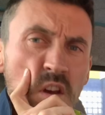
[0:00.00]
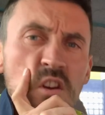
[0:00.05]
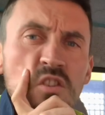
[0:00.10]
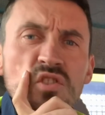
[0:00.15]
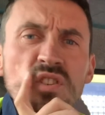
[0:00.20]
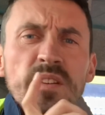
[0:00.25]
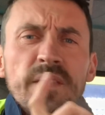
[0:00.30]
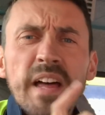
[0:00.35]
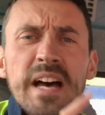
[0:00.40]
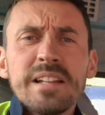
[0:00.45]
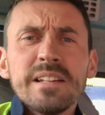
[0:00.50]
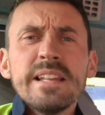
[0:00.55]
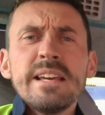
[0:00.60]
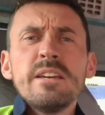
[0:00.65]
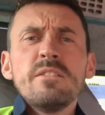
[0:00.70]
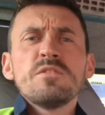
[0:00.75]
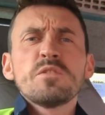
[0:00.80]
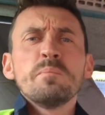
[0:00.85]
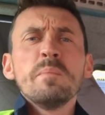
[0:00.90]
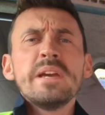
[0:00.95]
So that
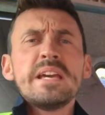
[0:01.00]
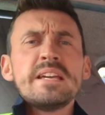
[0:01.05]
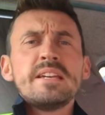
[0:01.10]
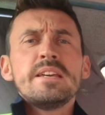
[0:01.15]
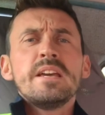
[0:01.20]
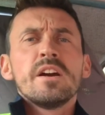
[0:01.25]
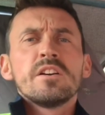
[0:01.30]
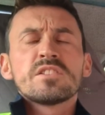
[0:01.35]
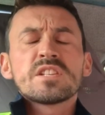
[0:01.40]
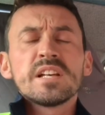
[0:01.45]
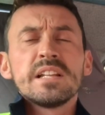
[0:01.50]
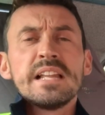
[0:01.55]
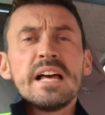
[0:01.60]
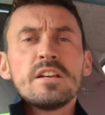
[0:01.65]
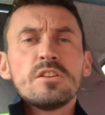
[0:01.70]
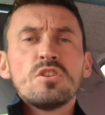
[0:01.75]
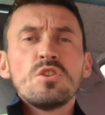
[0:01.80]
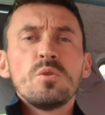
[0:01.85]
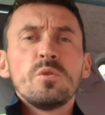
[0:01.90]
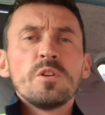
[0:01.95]
leaves me to let
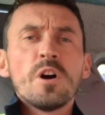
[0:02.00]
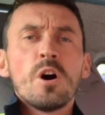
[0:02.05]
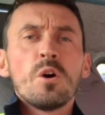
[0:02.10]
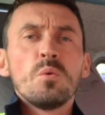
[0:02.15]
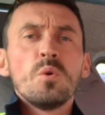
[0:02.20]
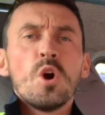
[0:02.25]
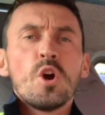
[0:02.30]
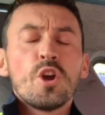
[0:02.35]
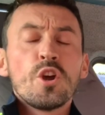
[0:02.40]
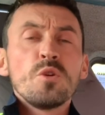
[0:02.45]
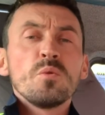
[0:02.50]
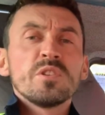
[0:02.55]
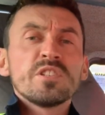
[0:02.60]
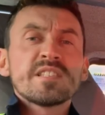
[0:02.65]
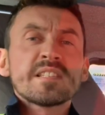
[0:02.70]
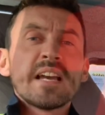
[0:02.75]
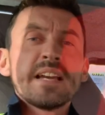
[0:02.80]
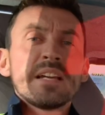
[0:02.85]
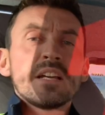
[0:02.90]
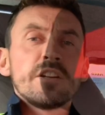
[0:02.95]
you know who has
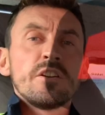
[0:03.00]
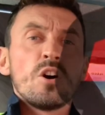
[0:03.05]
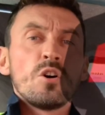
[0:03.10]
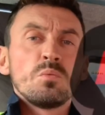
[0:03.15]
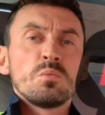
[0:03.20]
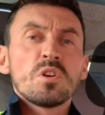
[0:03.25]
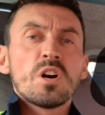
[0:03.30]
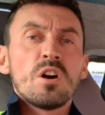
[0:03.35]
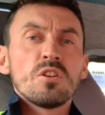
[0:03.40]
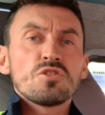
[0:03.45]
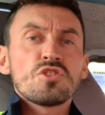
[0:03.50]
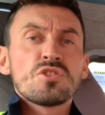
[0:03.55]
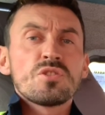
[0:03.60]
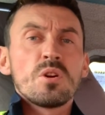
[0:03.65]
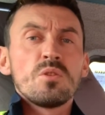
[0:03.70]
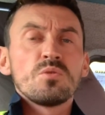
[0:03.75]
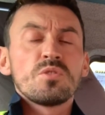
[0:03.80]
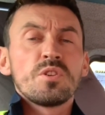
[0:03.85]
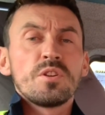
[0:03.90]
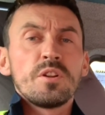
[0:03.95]
taken on
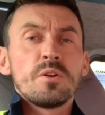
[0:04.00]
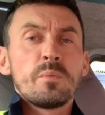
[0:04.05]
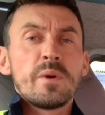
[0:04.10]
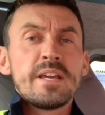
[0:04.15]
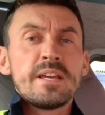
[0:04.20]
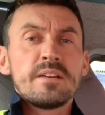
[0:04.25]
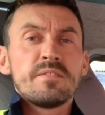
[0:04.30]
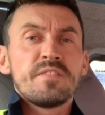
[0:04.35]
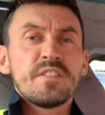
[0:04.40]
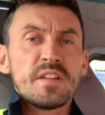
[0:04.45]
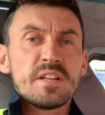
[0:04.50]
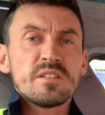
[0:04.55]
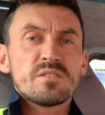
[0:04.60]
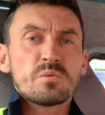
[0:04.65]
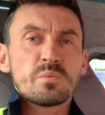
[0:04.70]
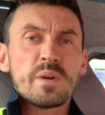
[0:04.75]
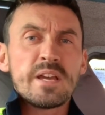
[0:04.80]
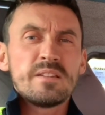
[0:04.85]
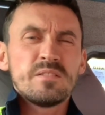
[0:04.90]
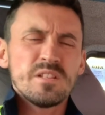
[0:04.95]
Cockstroker of the Week for this
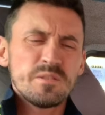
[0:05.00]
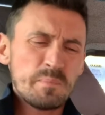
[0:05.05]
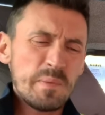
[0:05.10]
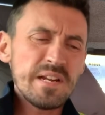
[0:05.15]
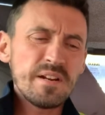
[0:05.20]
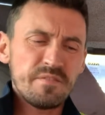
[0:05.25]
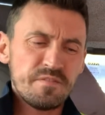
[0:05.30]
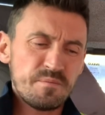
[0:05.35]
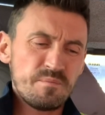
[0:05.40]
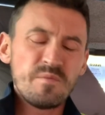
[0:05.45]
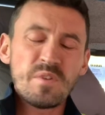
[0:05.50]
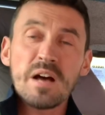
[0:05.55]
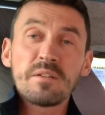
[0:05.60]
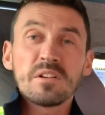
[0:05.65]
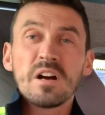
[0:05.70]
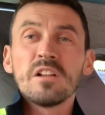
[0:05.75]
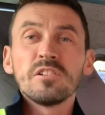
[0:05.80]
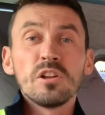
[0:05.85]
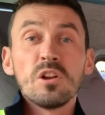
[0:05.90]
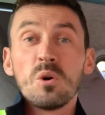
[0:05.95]
week. There's been a,
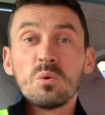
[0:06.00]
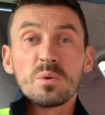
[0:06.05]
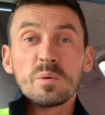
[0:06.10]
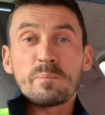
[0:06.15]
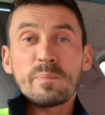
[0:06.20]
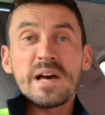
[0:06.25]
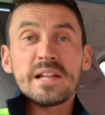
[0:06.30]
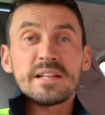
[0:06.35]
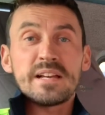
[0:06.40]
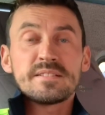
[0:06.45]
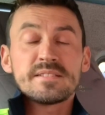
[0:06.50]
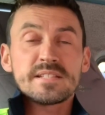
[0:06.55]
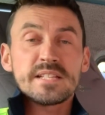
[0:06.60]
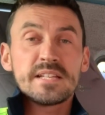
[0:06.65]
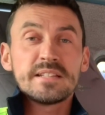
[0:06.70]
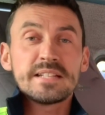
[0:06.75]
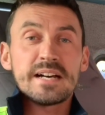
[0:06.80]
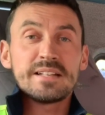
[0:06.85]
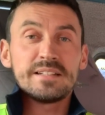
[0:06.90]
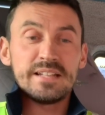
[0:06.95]
a load of bell ends
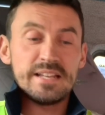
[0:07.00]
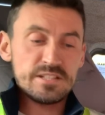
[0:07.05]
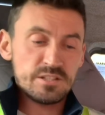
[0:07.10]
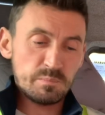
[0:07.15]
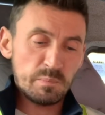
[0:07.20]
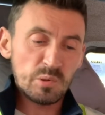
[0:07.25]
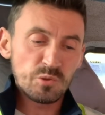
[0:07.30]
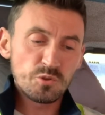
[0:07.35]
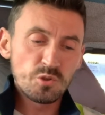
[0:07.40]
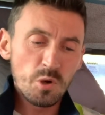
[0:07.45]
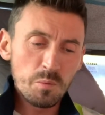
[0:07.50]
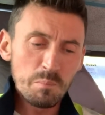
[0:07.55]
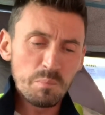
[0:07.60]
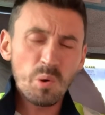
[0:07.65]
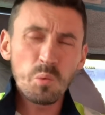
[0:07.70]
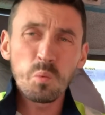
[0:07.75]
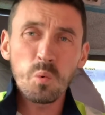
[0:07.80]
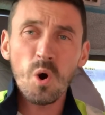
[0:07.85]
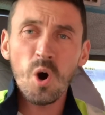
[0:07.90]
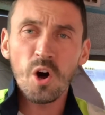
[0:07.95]
in that list, but number
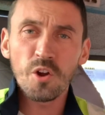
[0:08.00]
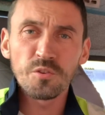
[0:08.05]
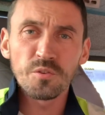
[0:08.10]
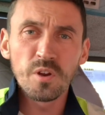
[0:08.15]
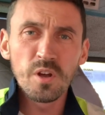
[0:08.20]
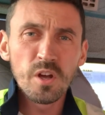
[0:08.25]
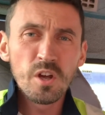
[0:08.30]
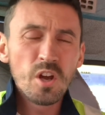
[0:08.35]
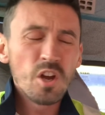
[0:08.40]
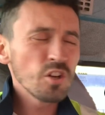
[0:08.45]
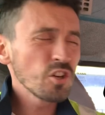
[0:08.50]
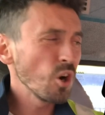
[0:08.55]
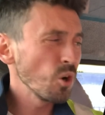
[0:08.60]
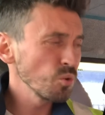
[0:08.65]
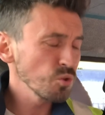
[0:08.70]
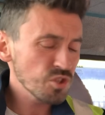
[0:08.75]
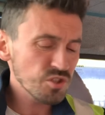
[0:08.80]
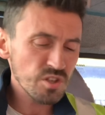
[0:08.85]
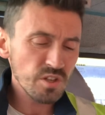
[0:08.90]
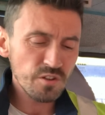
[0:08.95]
one
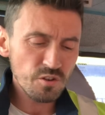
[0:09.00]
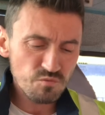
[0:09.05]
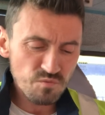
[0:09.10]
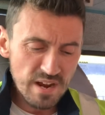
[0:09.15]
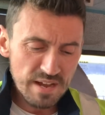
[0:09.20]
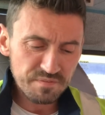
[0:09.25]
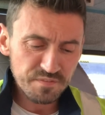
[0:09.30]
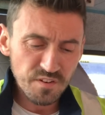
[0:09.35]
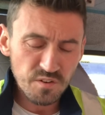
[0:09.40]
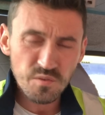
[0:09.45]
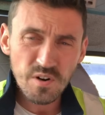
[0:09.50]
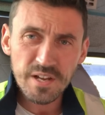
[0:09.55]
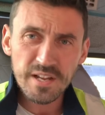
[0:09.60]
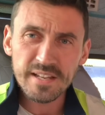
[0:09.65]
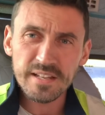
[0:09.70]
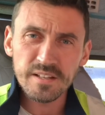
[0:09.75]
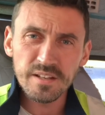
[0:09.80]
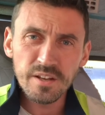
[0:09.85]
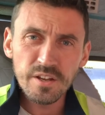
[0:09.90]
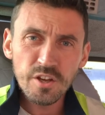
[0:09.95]
goes to the
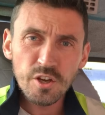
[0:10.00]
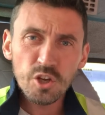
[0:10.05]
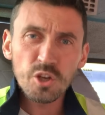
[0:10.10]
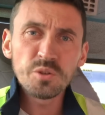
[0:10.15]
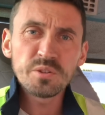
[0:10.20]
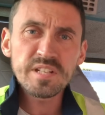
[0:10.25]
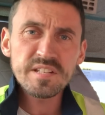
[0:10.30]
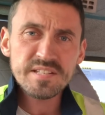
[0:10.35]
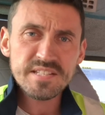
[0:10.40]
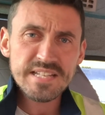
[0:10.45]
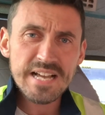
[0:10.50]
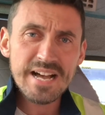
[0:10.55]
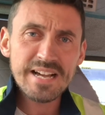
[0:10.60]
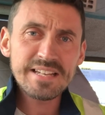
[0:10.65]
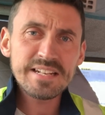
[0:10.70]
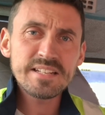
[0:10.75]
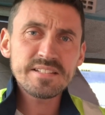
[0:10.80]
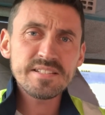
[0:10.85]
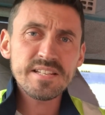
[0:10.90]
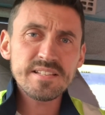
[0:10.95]
referee who
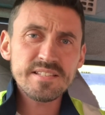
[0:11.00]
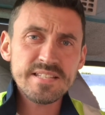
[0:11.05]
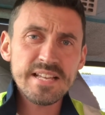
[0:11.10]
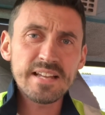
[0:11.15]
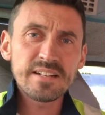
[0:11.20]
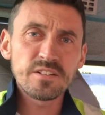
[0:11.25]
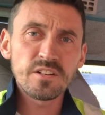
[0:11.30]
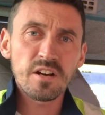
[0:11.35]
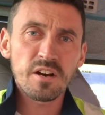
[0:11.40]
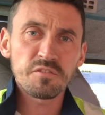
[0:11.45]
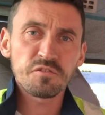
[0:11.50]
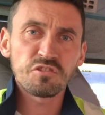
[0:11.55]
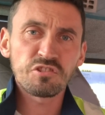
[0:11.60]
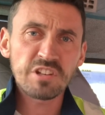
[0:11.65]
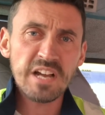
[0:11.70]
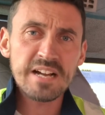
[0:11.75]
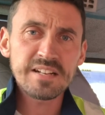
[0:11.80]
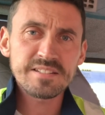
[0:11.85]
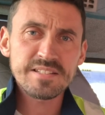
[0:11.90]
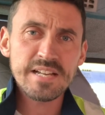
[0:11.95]
decided to send off
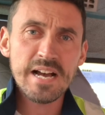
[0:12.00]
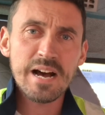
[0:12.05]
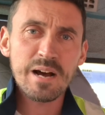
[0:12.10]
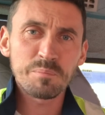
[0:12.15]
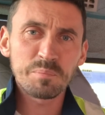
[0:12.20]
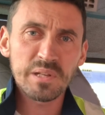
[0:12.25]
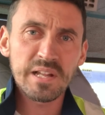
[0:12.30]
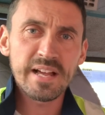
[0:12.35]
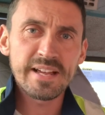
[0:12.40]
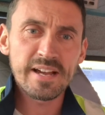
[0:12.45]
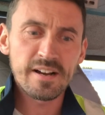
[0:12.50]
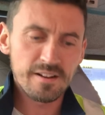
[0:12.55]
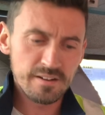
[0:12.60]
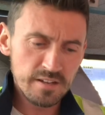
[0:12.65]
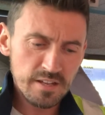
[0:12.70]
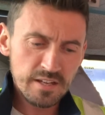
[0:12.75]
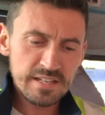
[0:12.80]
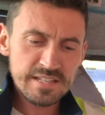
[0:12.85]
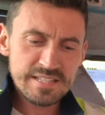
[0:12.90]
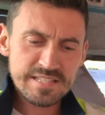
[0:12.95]
Shakhtar player
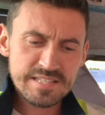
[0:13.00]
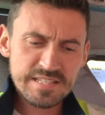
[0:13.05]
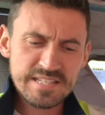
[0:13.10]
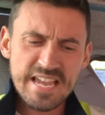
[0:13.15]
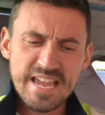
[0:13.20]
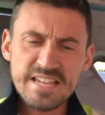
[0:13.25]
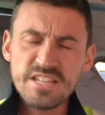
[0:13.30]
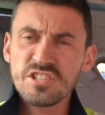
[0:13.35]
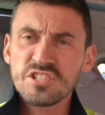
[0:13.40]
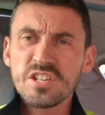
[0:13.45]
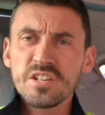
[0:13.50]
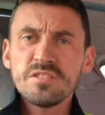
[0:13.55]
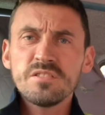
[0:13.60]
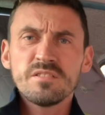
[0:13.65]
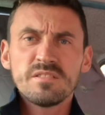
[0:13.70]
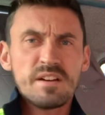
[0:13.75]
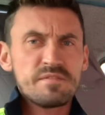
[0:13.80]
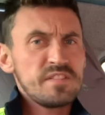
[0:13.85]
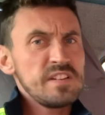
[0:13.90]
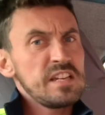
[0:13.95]
Taison,
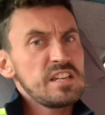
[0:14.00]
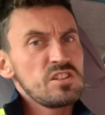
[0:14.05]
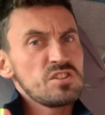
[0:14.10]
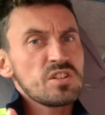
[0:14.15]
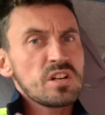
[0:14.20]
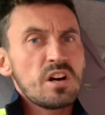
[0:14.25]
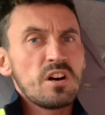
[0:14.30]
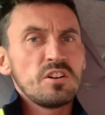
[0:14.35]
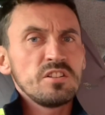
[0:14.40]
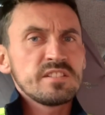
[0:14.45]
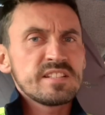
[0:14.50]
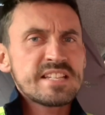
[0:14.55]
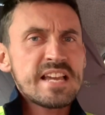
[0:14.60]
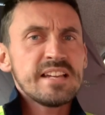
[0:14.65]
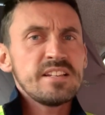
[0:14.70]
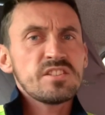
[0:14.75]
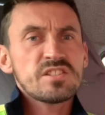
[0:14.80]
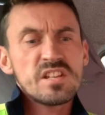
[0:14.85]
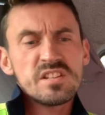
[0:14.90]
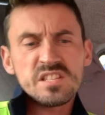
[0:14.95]
I think he's called,
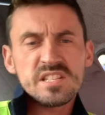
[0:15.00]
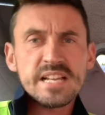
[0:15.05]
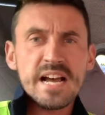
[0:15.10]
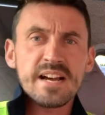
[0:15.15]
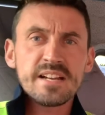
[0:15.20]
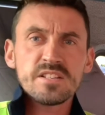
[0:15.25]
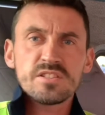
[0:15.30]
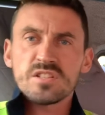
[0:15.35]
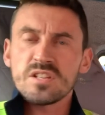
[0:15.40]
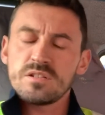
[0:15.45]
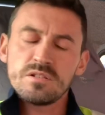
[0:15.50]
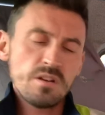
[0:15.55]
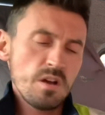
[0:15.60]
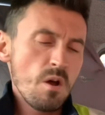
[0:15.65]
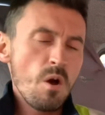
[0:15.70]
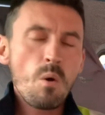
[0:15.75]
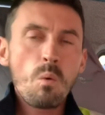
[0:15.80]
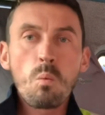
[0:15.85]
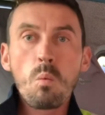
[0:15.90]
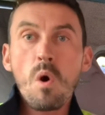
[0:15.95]
Taison, Taison,
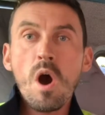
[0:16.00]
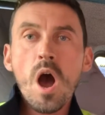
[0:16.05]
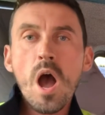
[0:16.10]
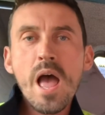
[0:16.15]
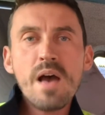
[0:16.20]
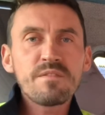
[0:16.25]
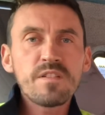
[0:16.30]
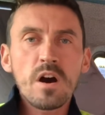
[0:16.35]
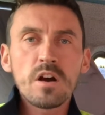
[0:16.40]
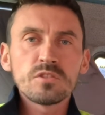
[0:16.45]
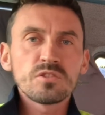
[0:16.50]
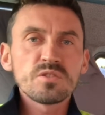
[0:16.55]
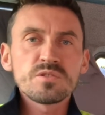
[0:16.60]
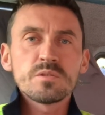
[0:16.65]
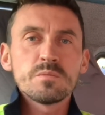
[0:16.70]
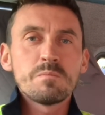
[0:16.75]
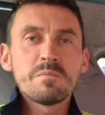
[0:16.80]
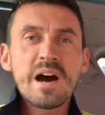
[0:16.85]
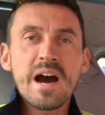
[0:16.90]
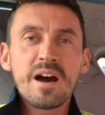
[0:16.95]
whatever, it
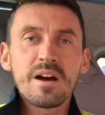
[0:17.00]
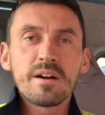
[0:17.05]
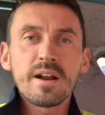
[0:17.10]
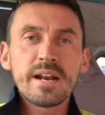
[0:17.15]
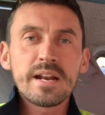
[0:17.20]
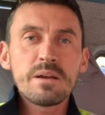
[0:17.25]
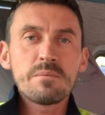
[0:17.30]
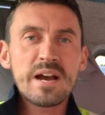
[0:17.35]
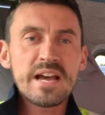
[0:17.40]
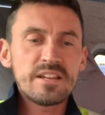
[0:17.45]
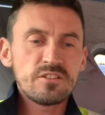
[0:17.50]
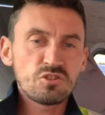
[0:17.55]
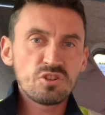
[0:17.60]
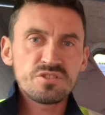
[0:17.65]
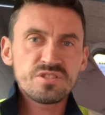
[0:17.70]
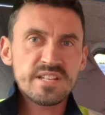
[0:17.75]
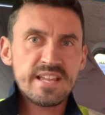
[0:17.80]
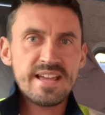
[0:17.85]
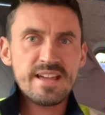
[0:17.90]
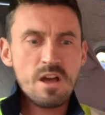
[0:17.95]
doesn't matter anyway,
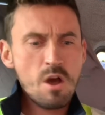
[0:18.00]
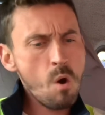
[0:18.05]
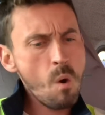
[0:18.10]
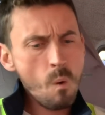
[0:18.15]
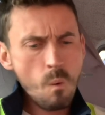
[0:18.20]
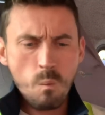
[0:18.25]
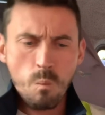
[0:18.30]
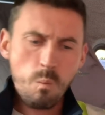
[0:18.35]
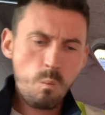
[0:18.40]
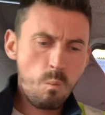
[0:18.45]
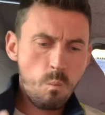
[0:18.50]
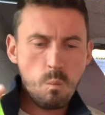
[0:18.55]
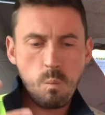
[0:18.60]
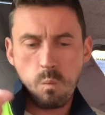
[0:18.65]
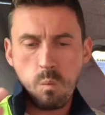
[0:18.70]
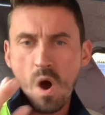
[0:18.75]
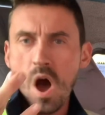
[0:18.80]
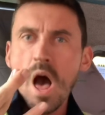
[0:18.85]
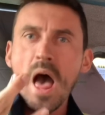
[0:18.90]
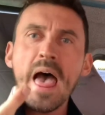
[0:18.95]
does it?
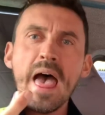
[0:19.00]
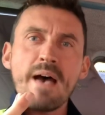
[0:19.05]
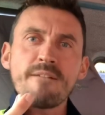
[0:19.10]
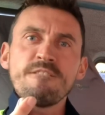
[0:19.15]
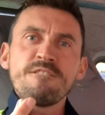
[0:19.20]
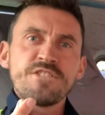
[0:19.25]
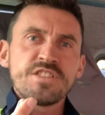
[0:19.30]
whatever.